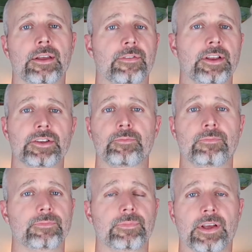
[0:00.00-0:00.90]
they
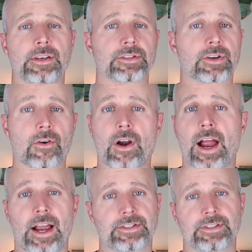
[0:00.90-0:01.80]
just
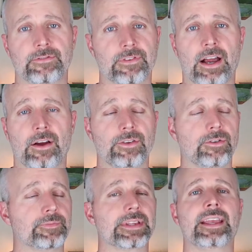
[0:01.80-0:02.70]
crash in value.